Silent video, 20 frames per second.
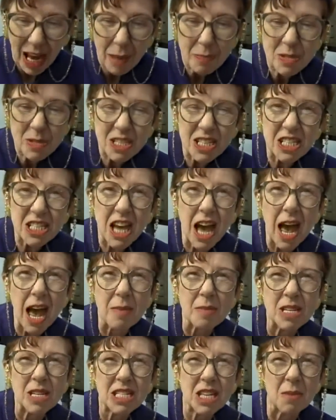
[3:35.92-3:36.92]
Perhaps the
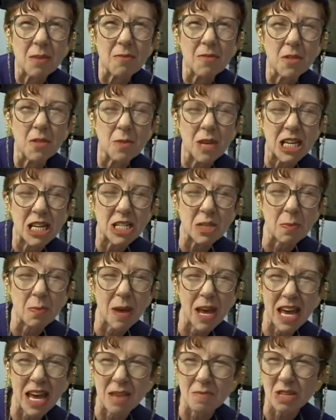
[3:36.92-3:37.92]
time has come for me to
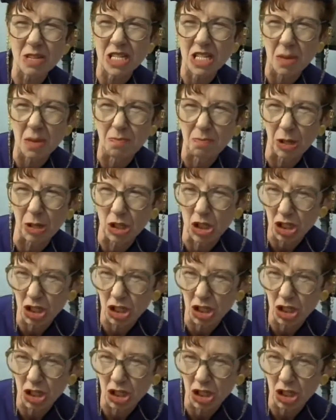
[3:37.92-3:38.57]
pay Mr.